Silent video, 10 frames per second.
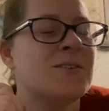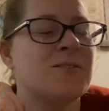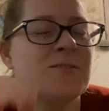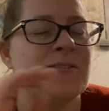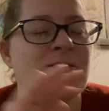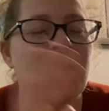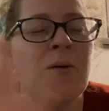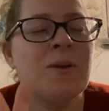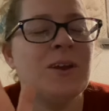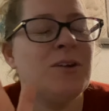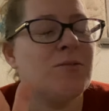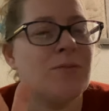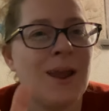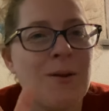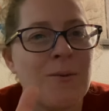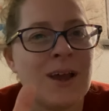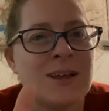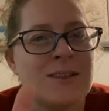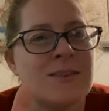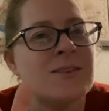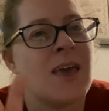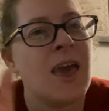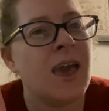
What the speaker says: there's so many great ones.